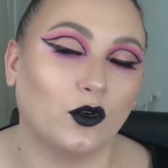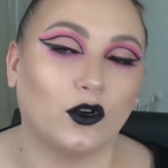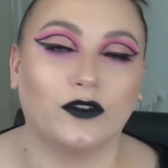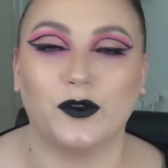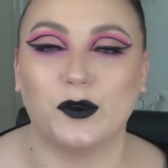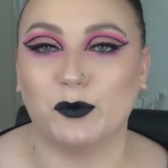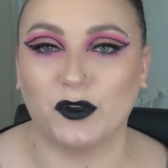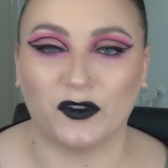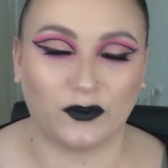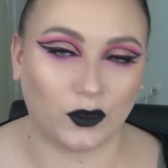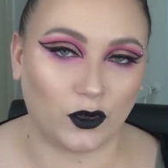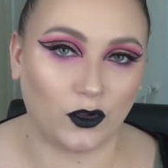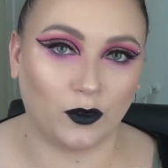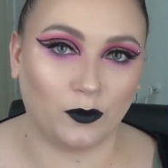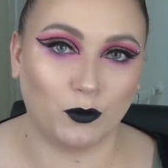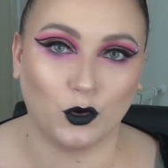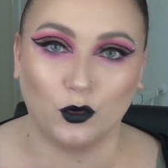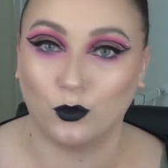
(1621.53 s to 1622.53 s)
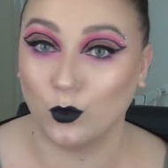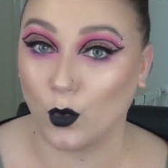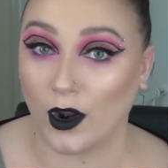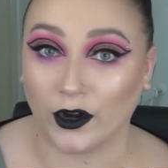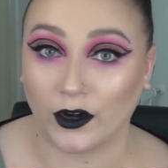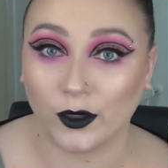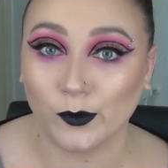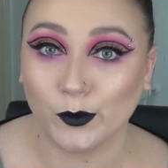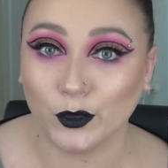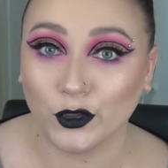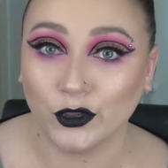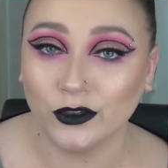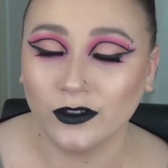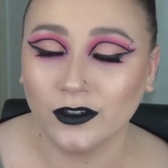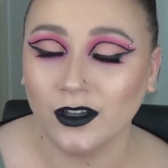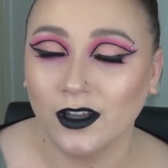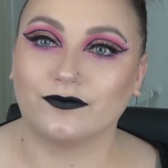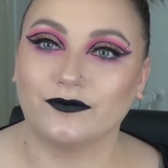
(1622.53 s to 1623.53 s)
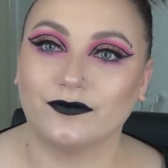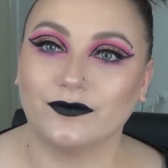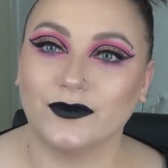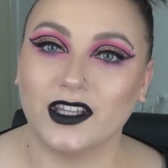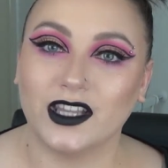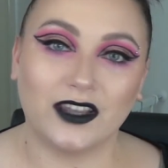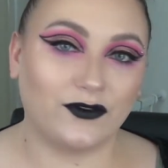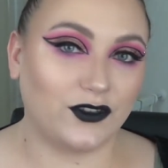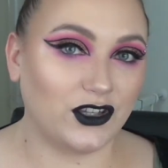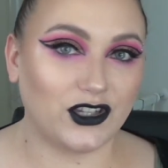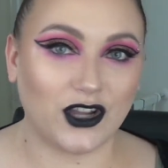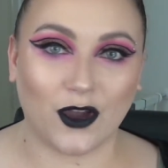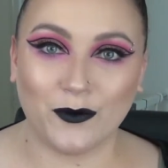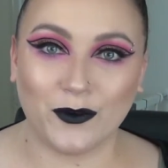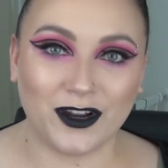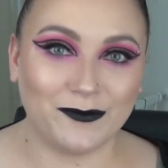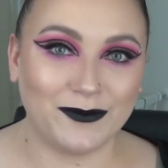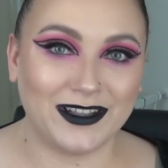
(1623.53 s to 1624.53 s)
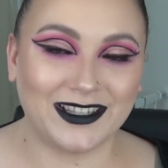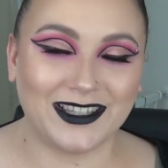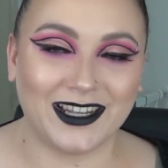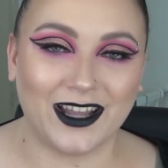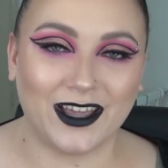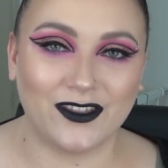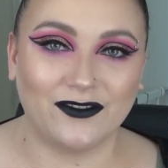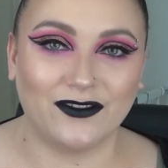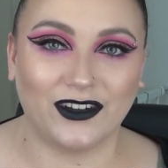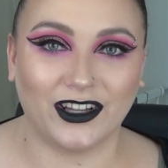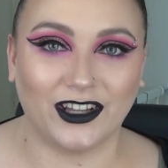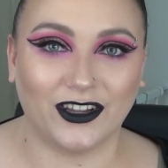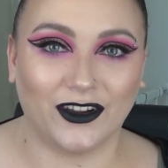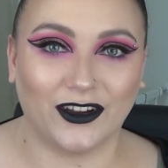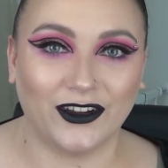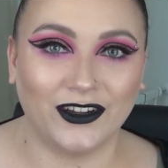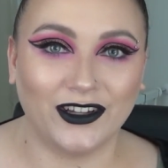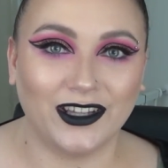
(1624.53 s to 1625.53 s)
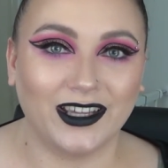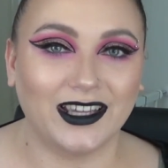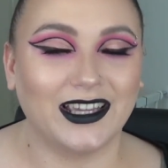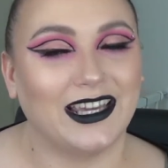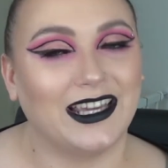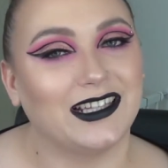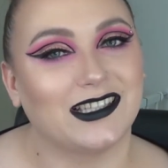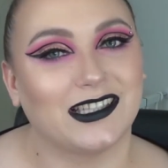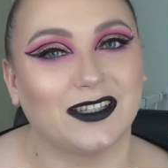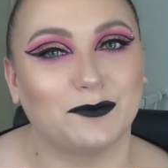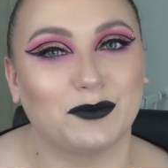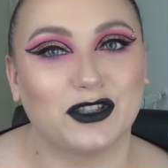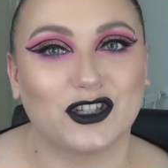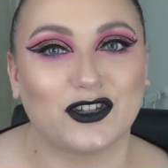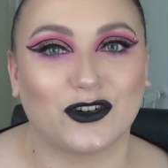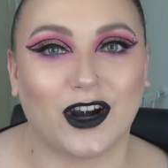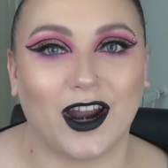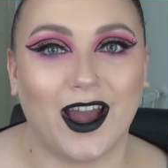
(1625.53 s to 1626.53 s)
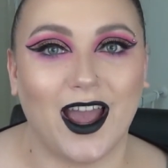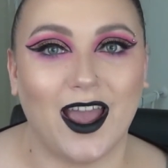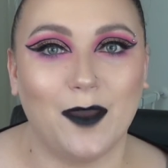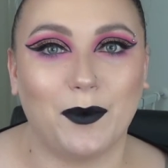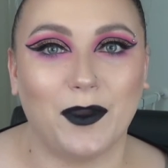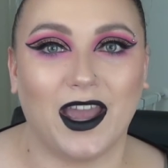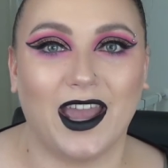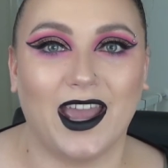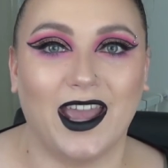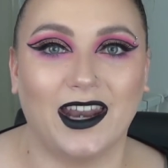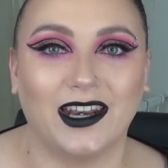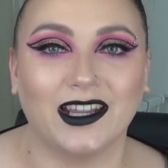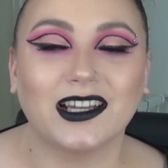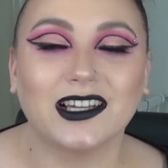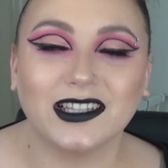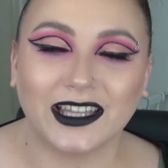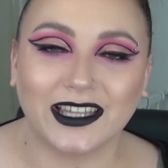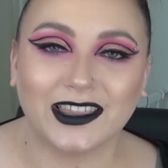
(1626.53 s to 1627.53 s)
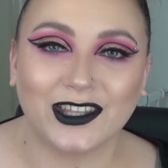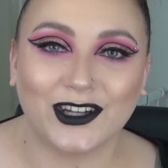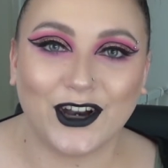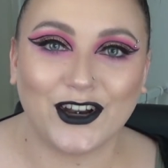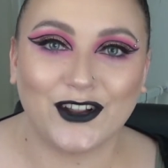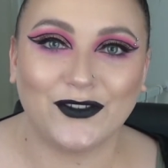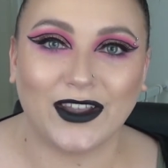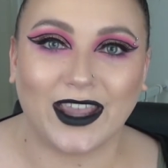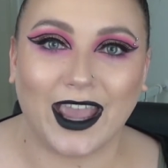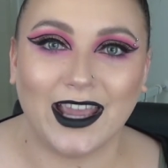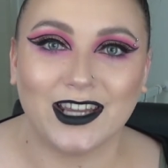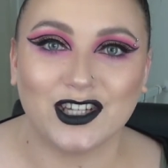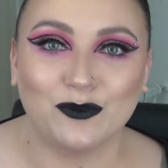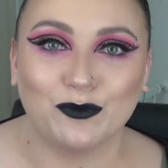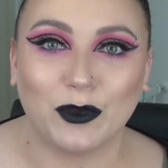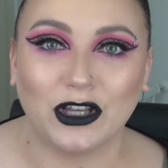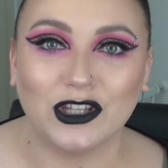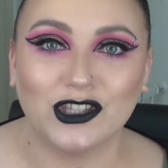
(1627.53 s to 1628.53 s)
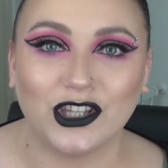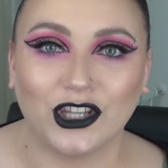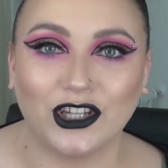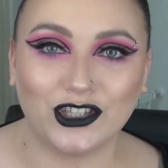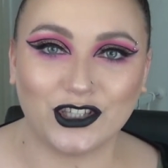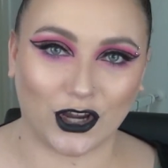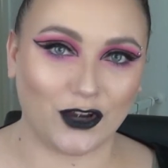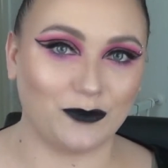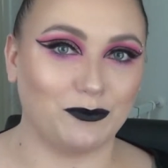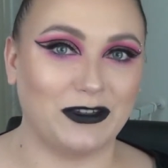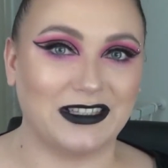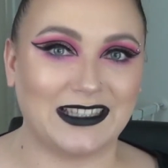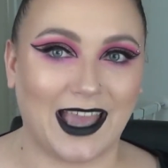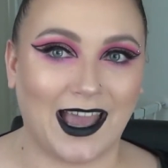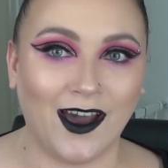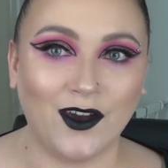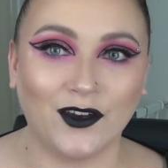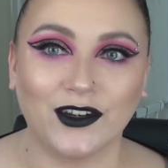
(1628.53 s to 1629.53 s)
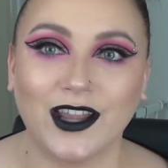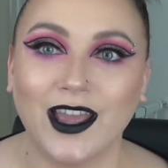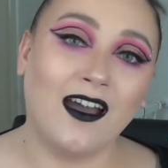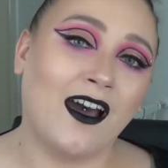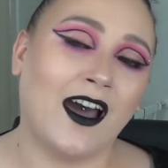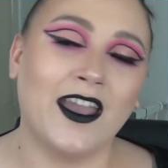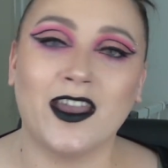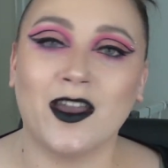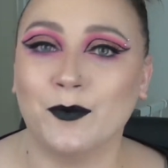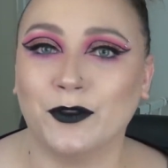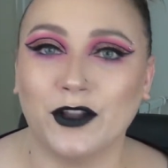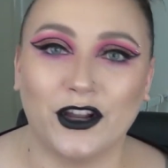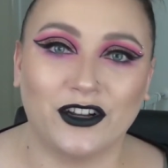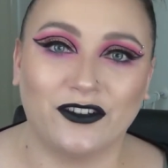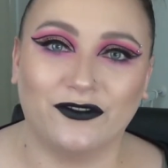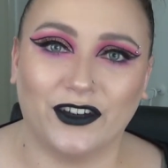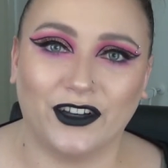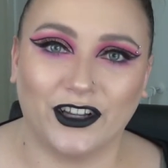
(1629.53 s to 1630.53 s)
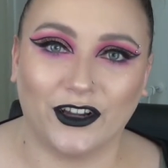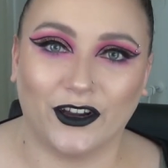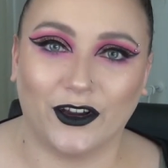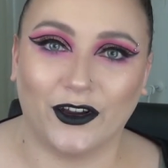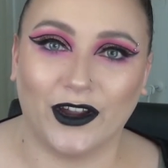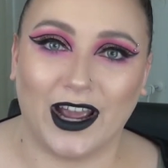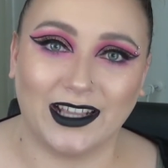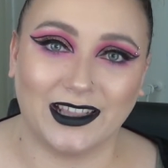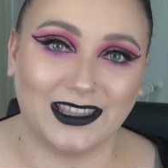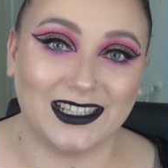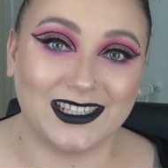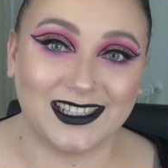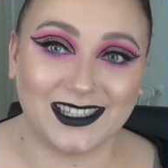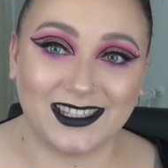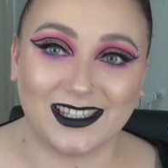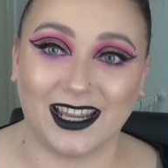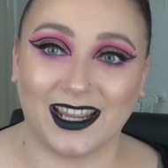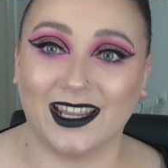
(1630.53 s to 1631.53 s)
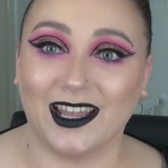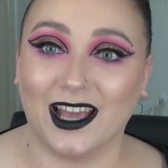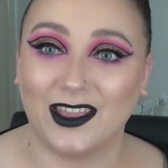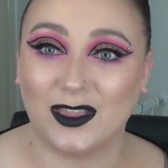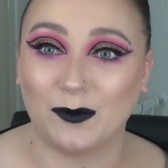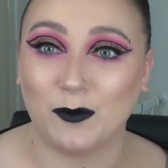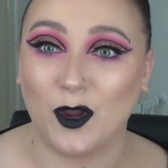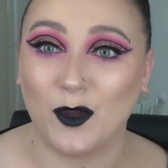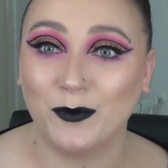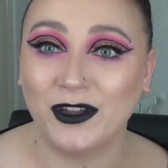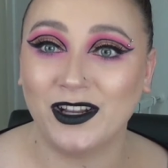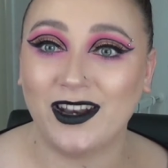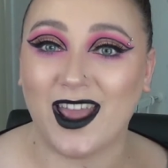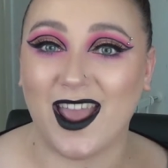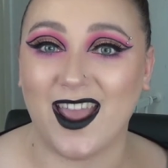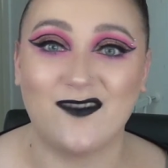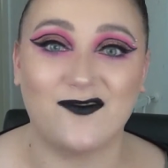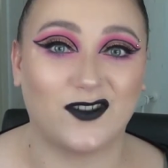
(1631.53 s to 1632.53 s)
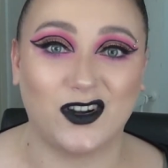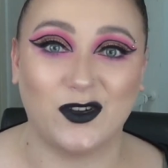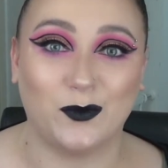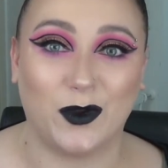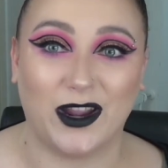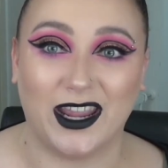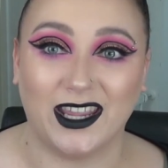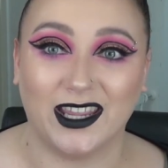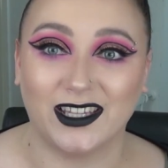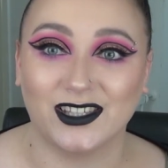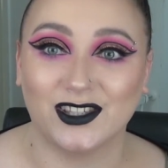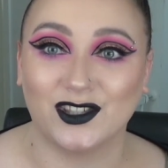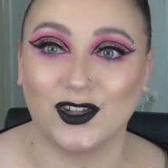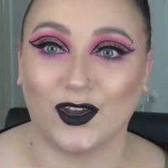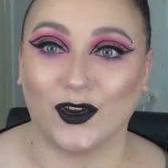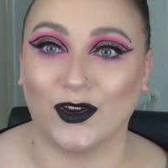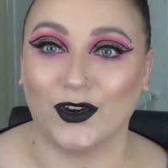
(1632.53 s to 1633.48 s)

or if you prefer more wearable. If you don't want to miss another video, hit subscribe and click the notification bell so you don't miss out. I upload a video at the moment every week, so